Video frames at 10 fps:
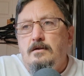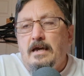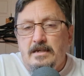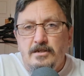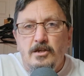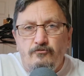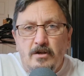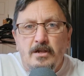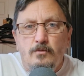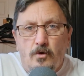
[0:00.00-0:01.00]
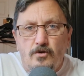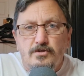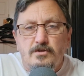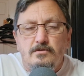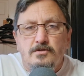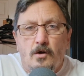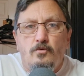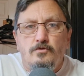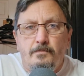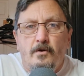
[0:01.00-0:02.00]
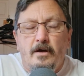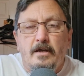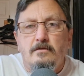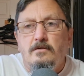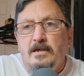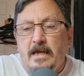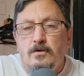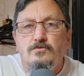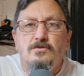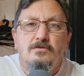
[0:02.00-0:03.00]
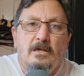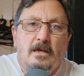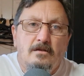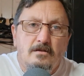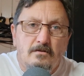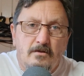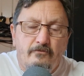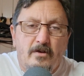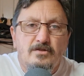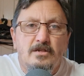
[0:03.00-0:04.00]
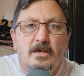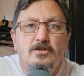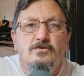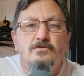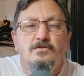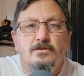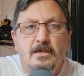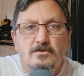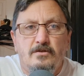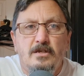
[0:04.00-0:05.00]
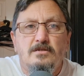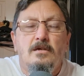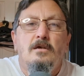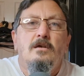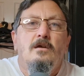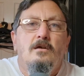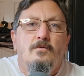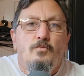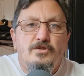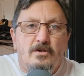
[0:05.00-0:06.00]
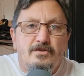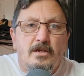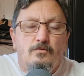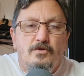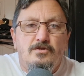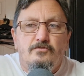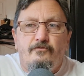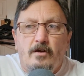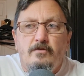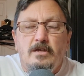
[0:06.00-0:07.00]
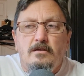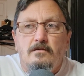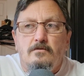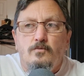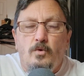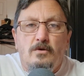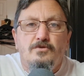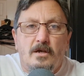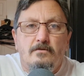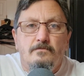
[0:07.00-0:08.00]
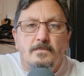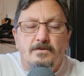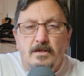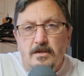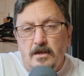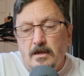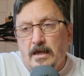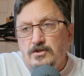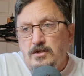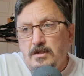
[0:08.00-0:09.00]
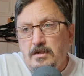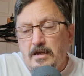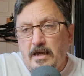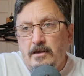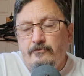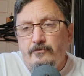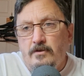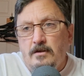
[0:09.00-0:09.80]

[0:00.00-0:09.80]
as he really was, told by accounts and investigations and things like this, which I think was very well done. I think it actually gave